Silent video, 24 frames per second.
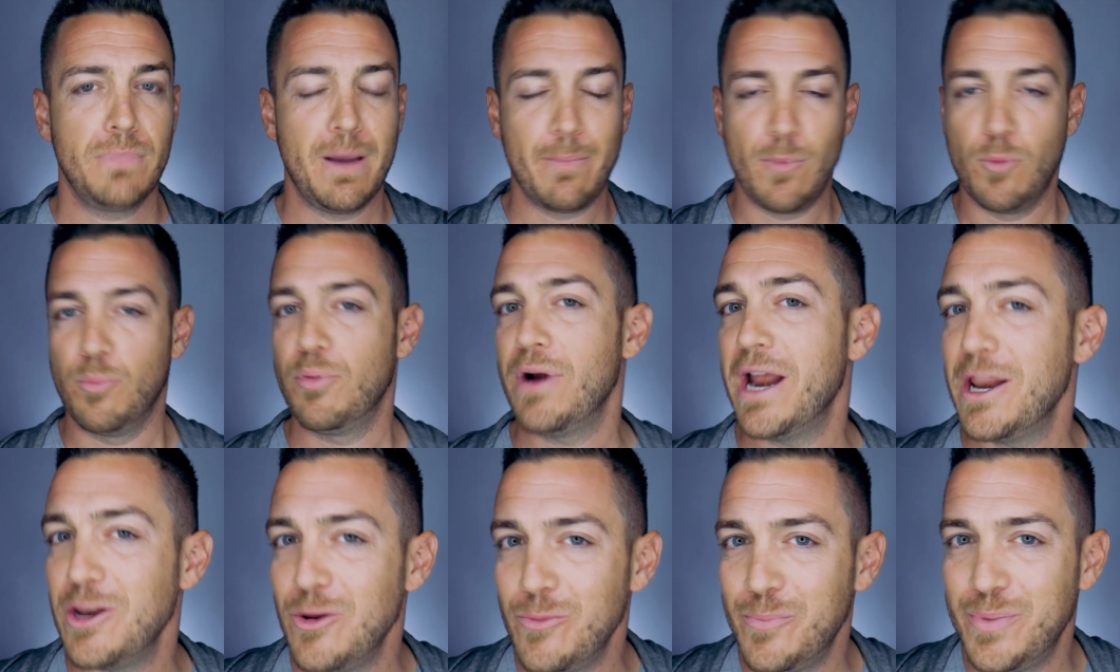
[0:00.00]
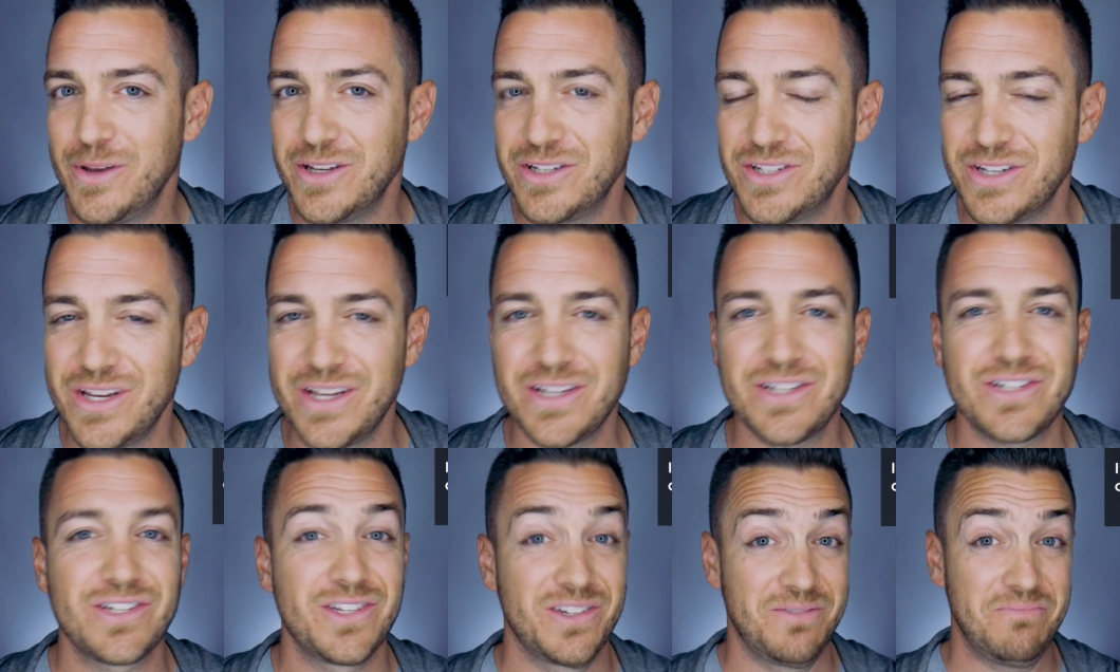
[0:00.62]
I'm a brand new
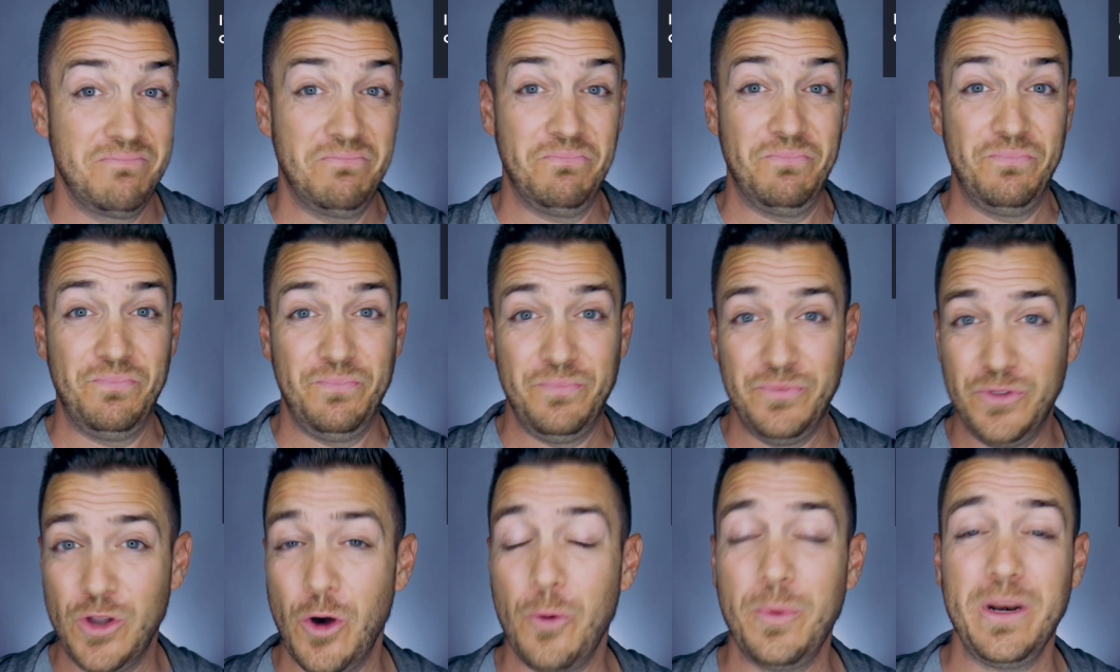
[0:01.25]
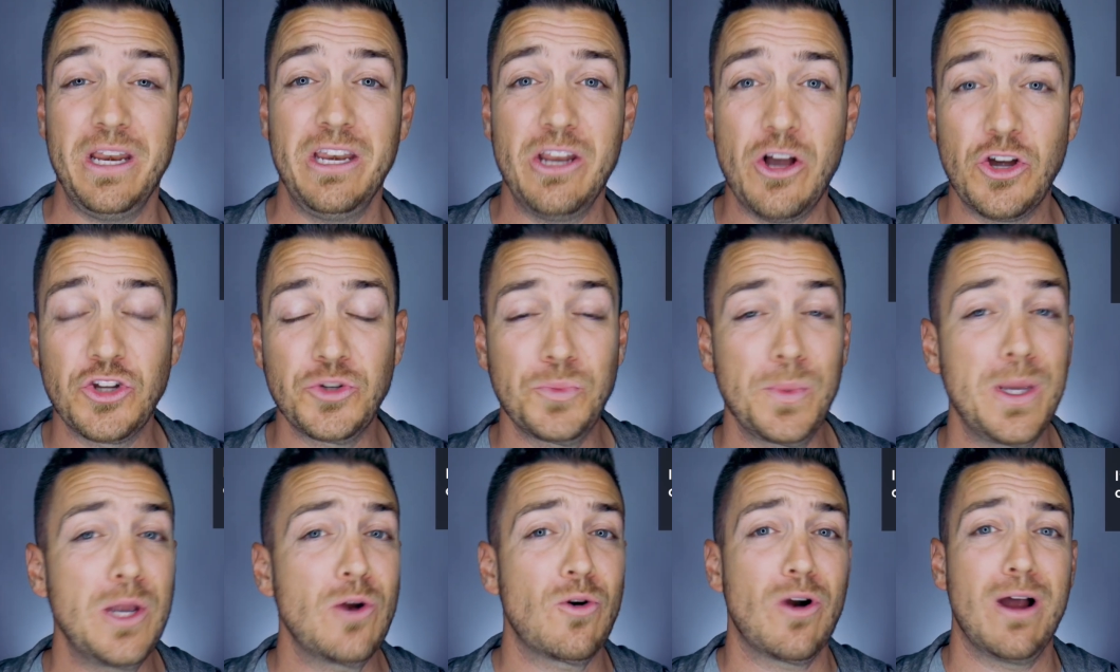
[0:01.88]
business, nobody
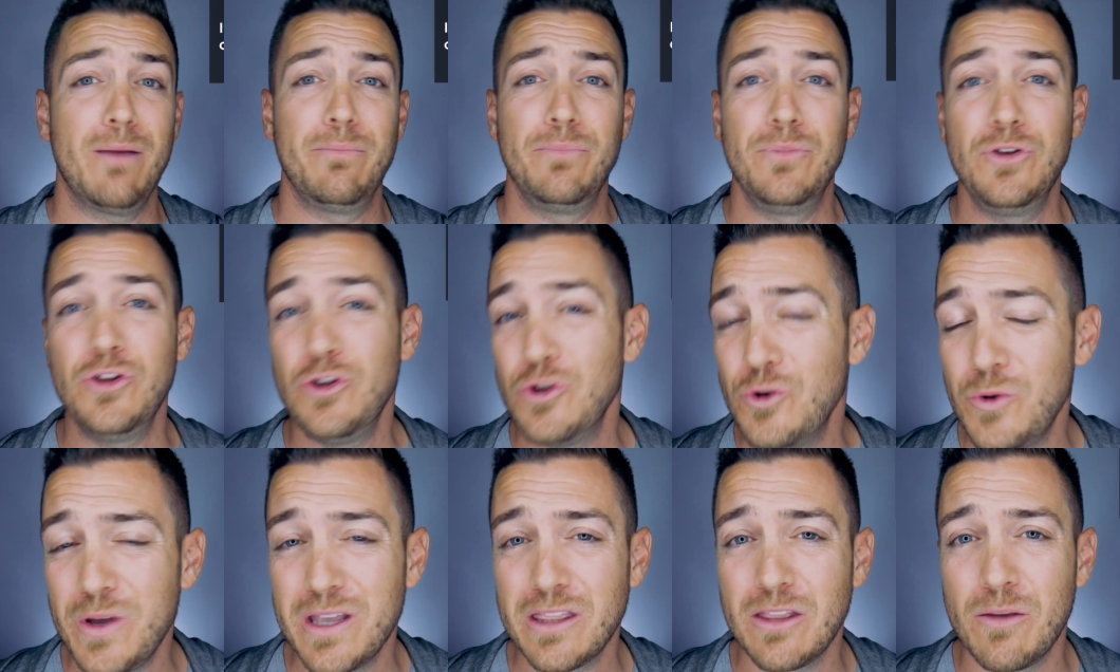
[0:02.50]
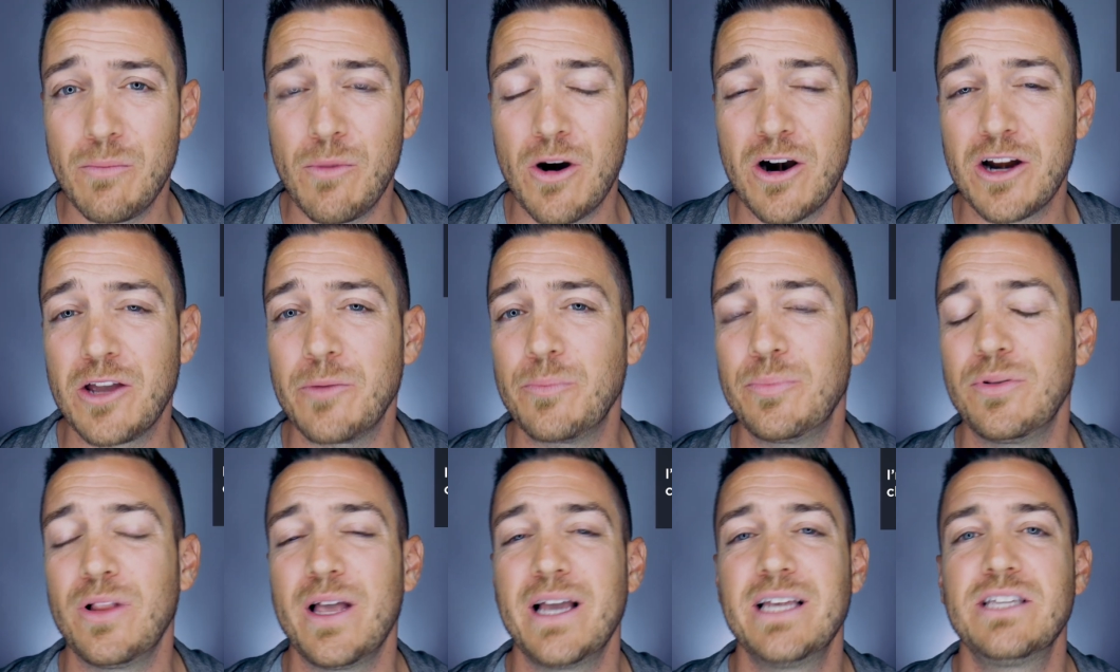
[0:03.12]
knows me, or I'm new in the
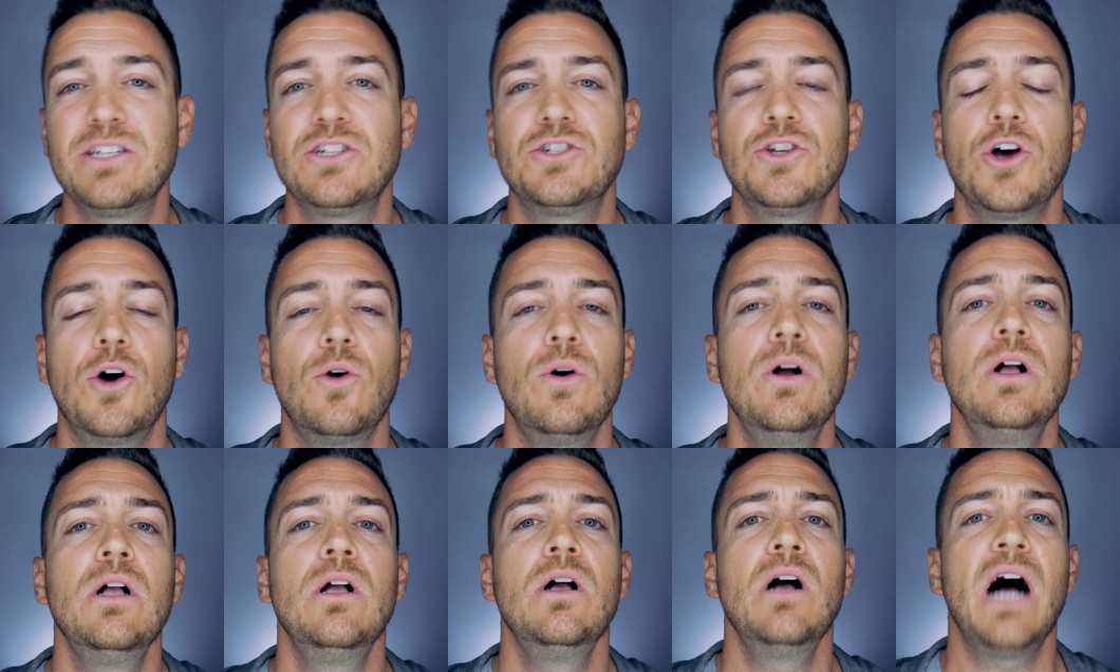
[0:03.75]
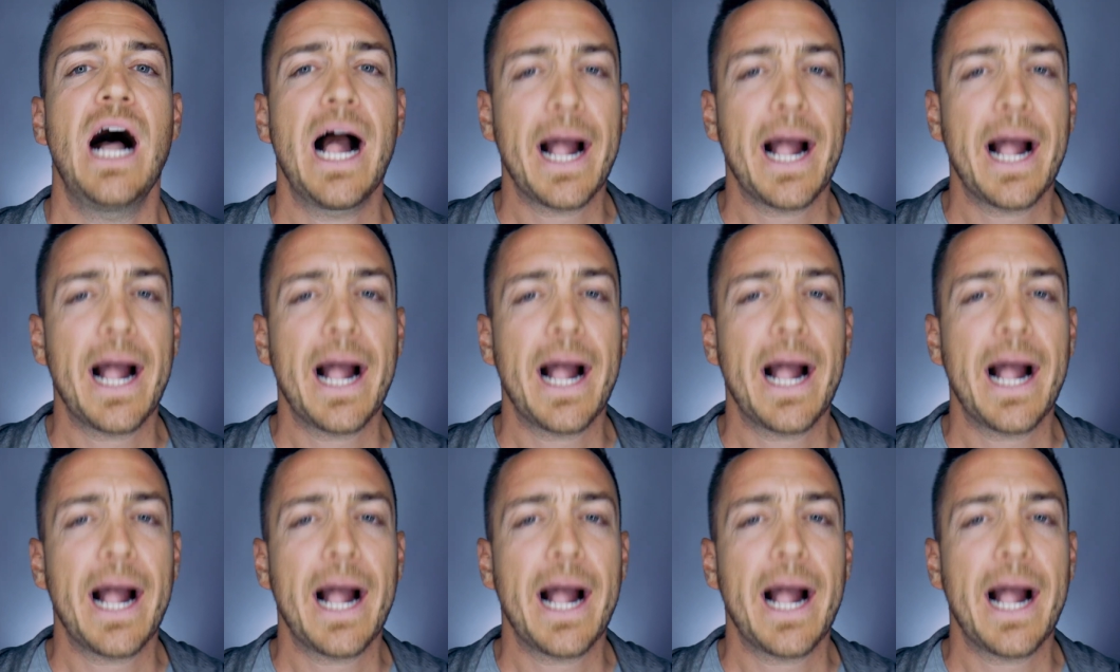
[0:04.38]
marketplace, so